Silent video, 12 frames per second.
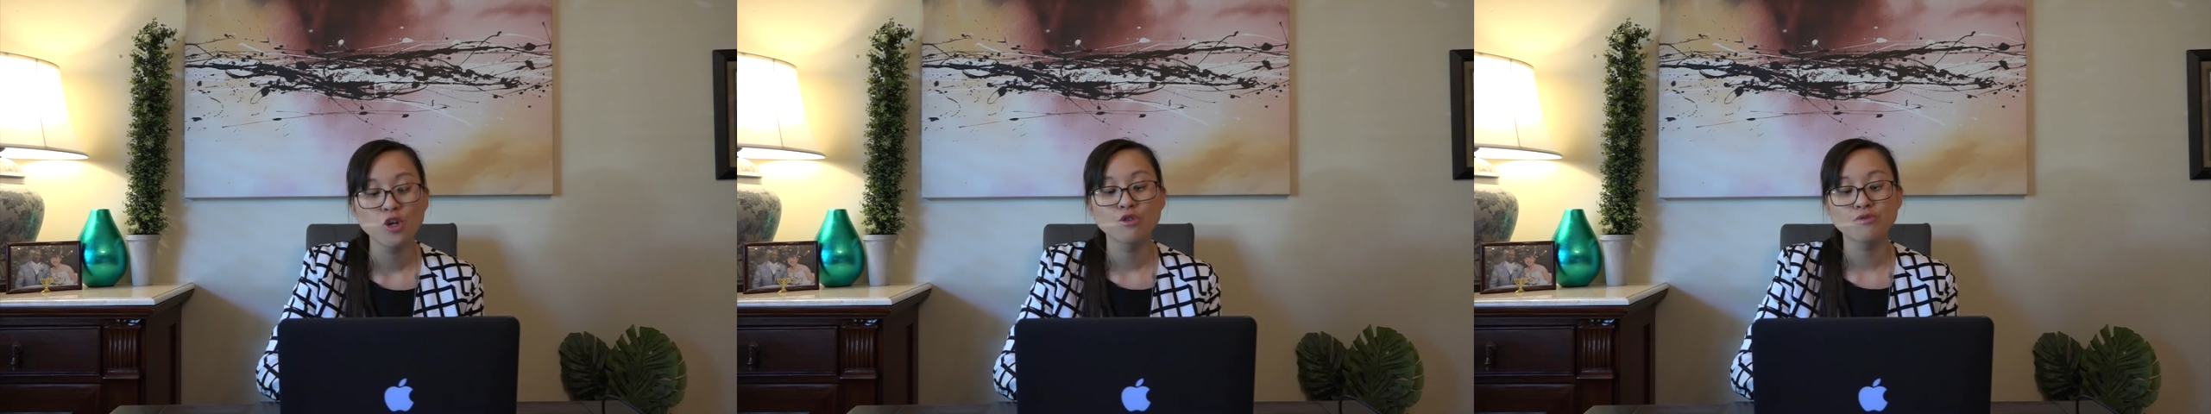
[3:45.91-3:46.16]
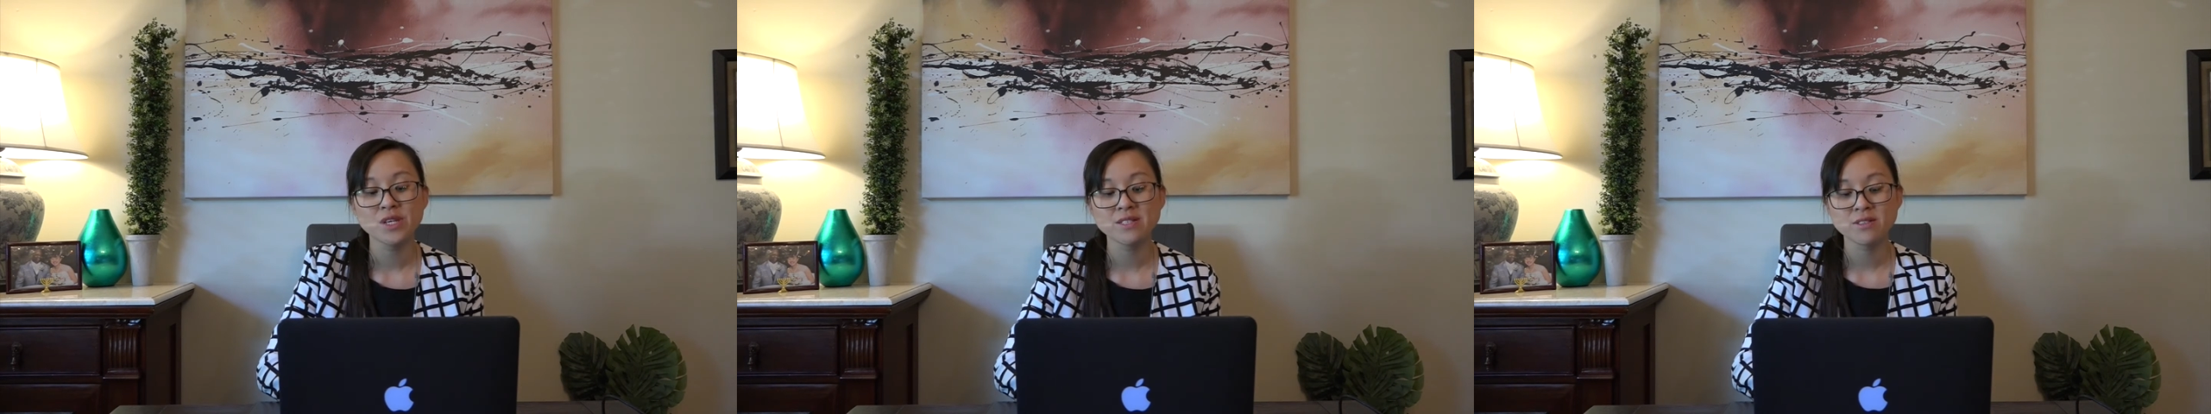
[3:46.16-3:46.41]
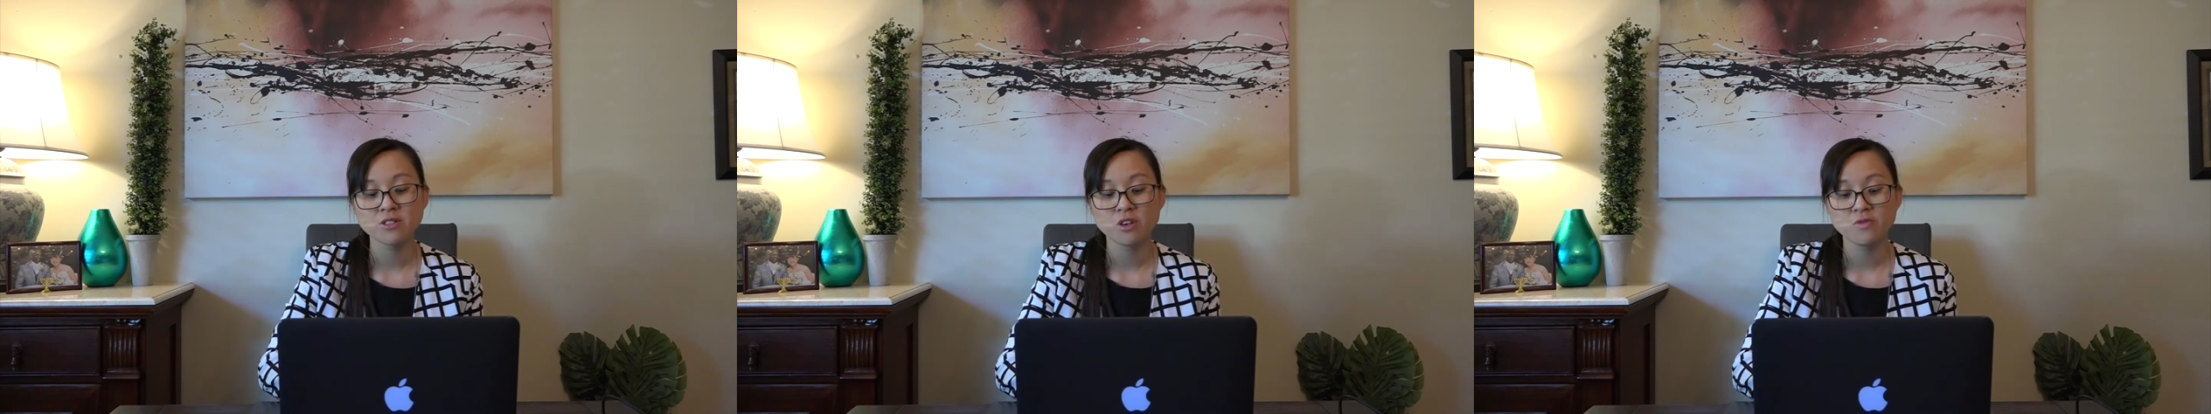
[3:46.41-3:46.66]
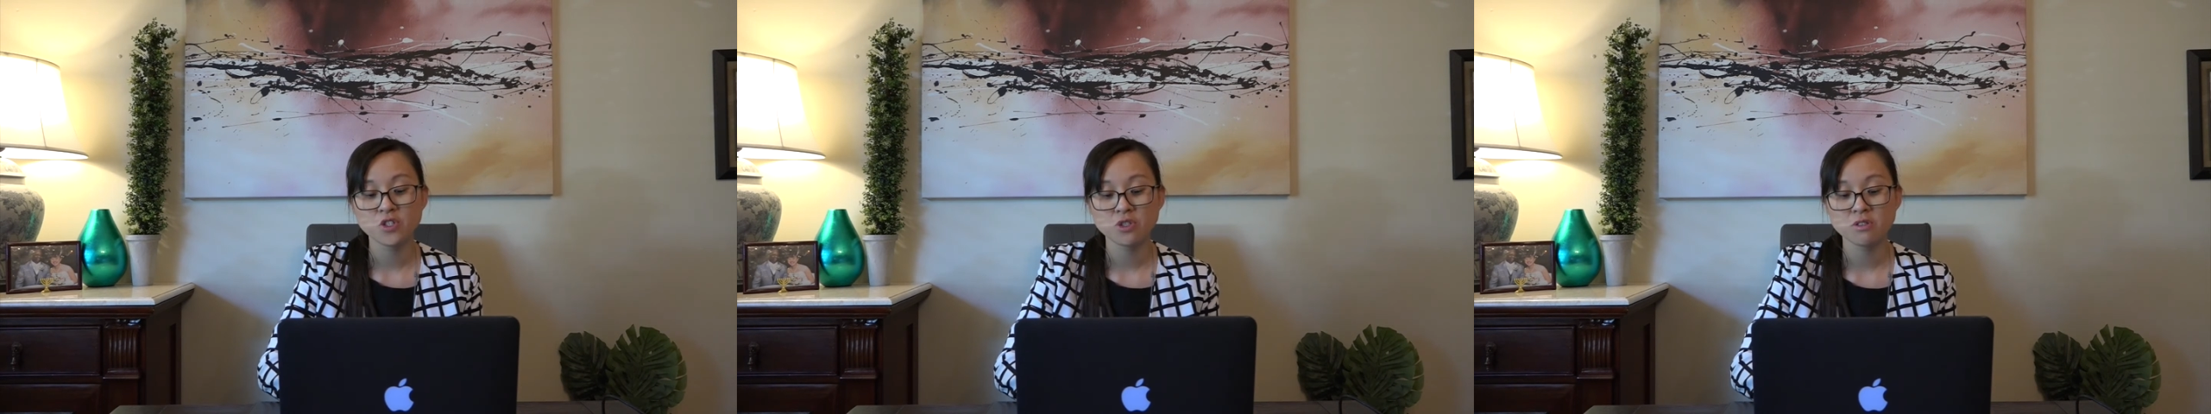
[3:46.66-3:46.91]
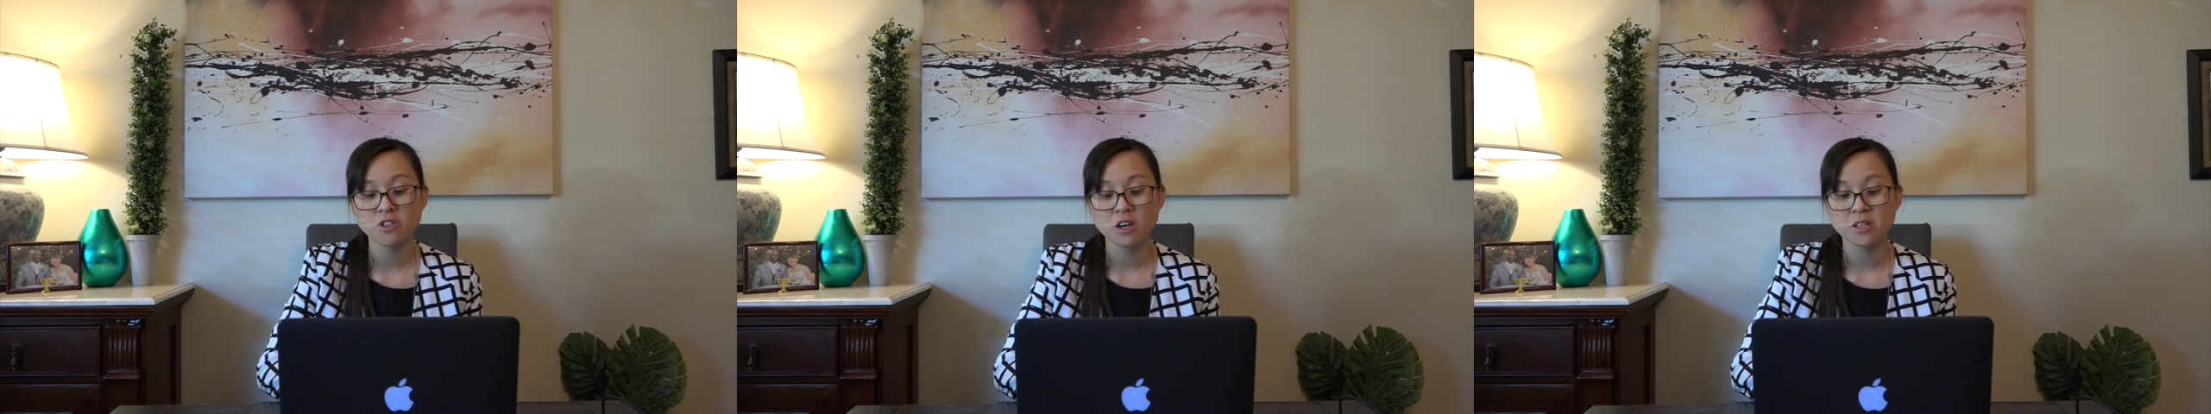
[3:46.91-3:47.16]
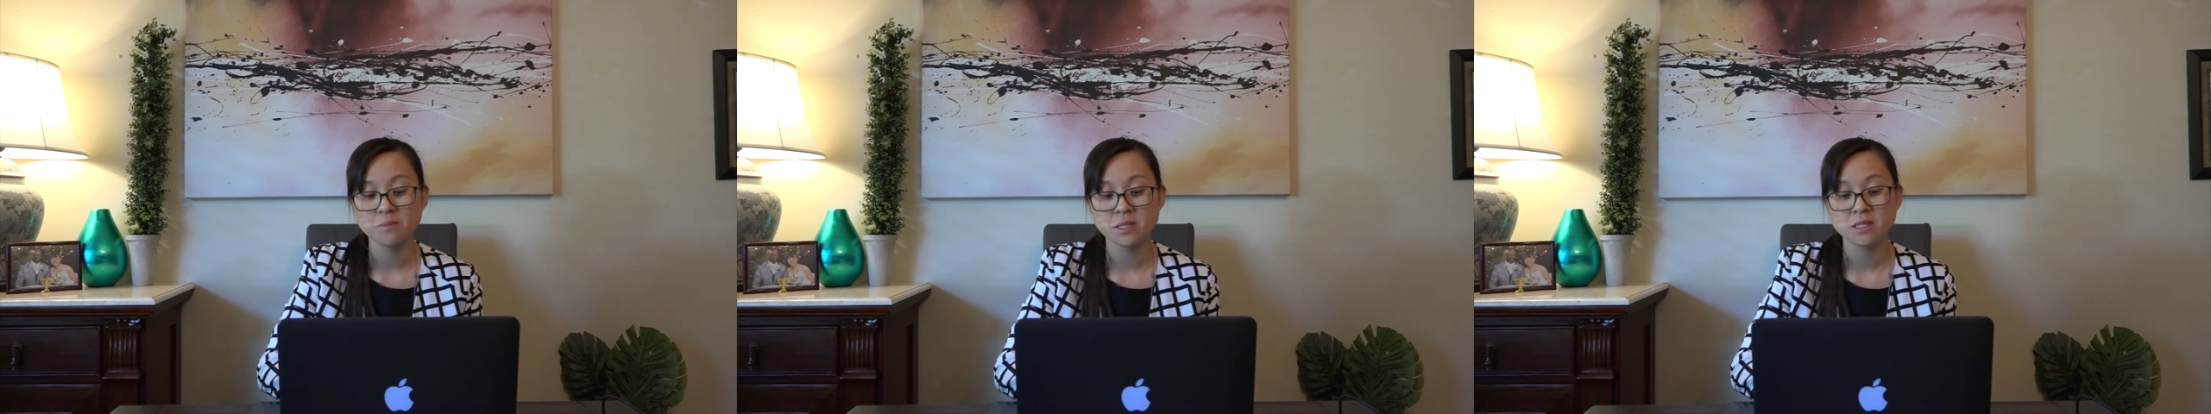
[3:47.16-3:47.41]
recent official
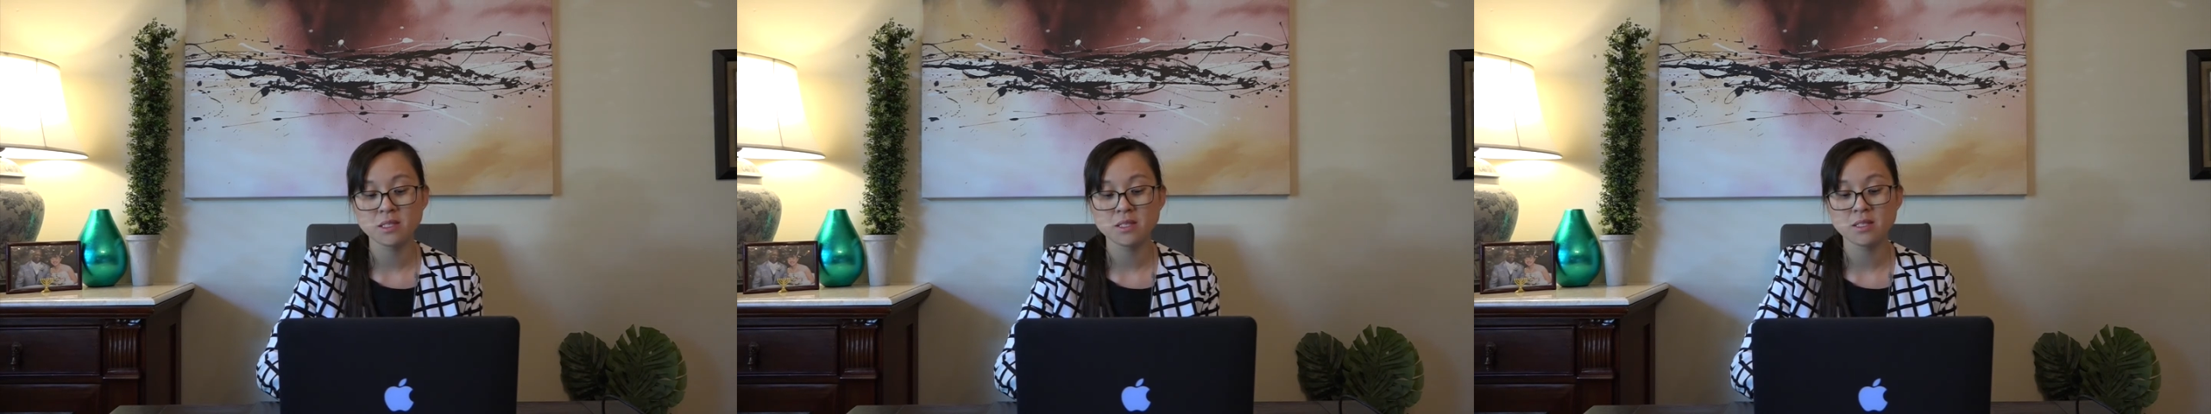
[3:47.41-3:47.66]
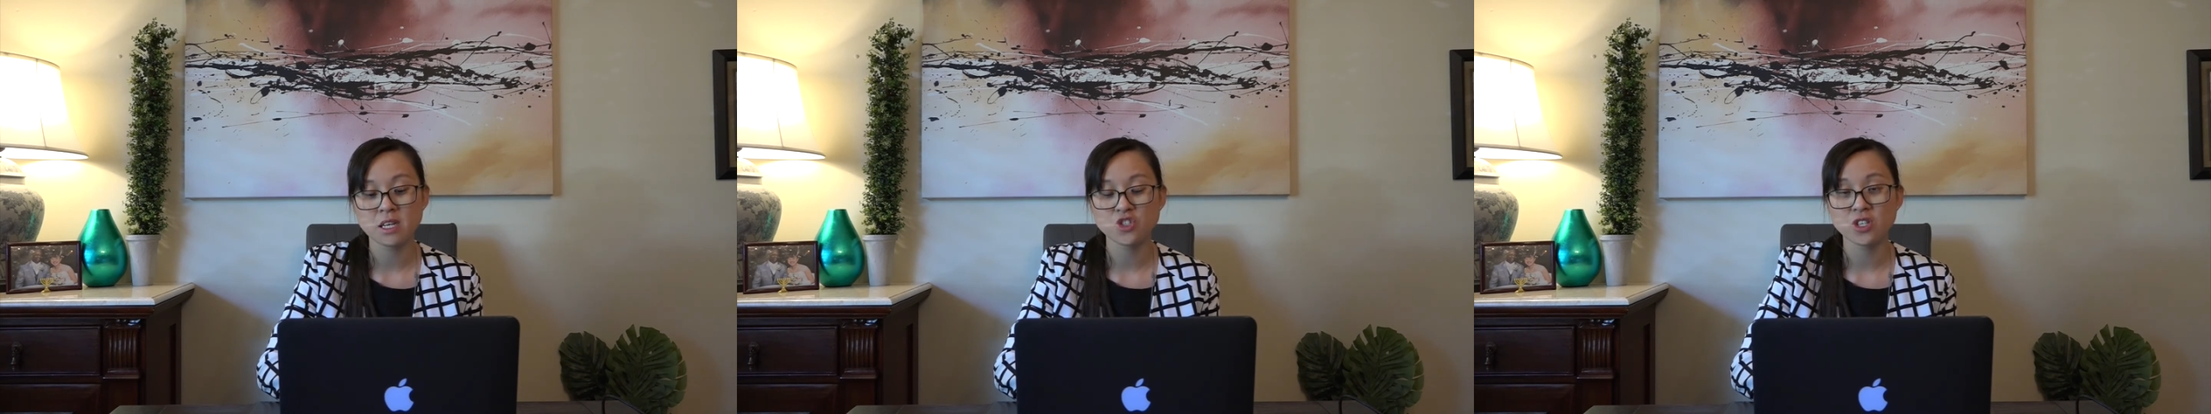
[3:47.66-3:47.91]
documents such